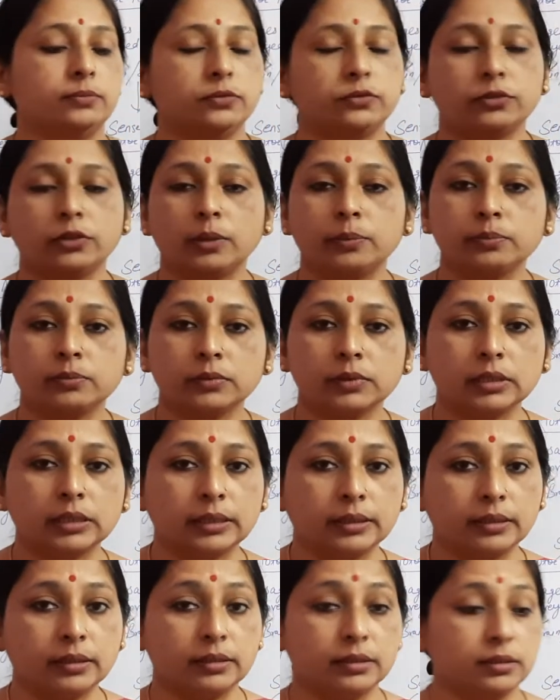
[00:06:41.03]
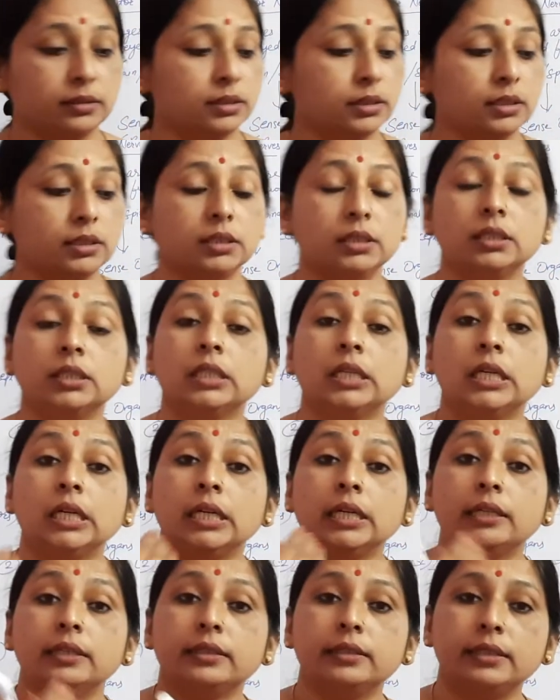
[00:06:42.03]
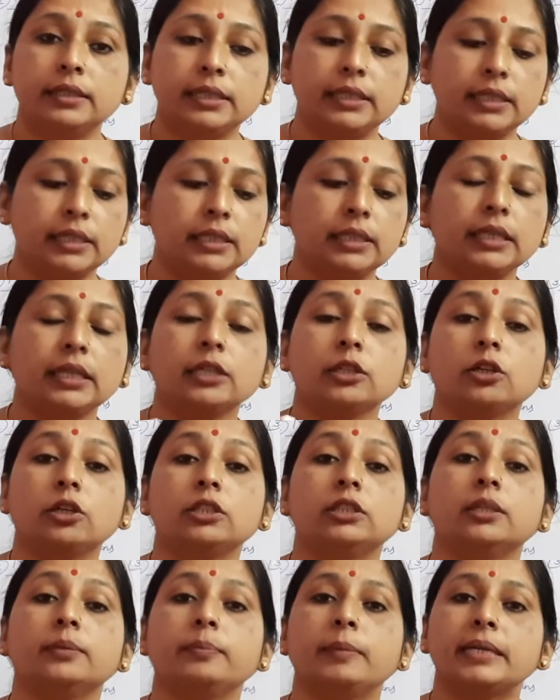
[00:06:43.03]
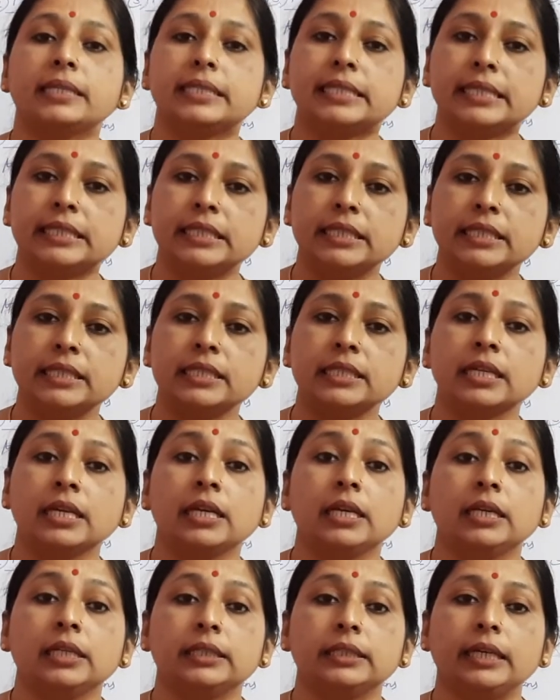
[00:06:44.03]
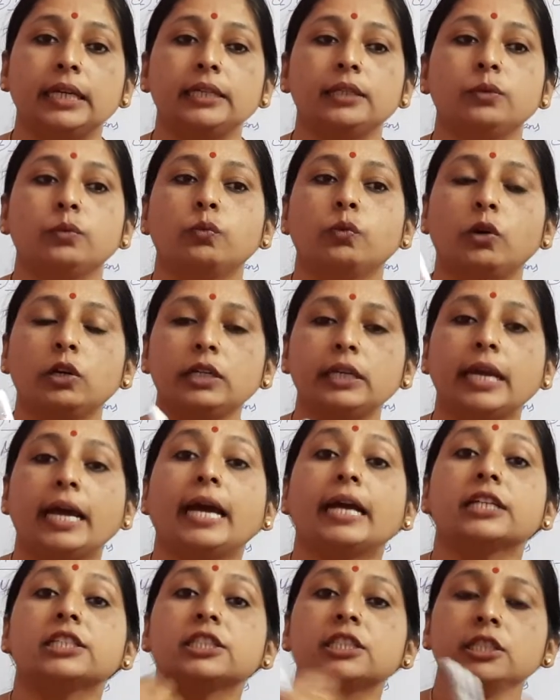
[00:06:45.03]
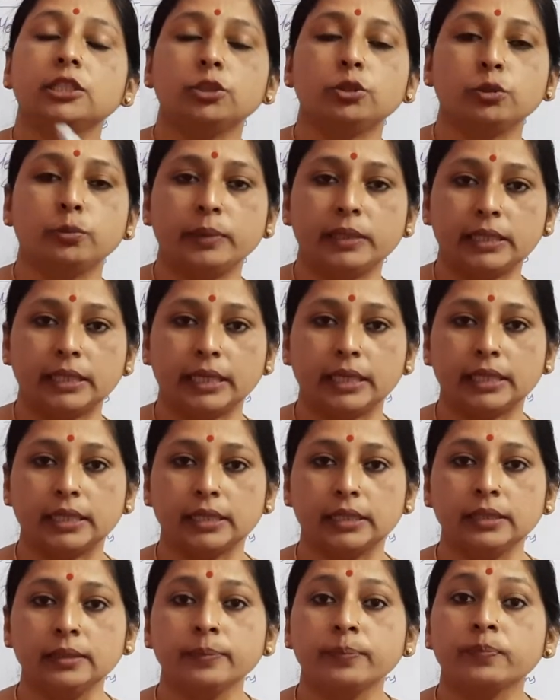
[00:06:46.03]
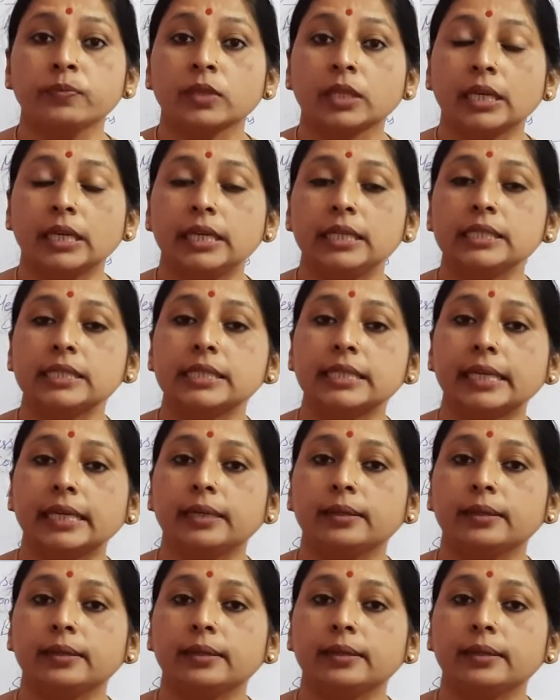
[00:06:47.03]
from the returning or the messages that what action to be taken is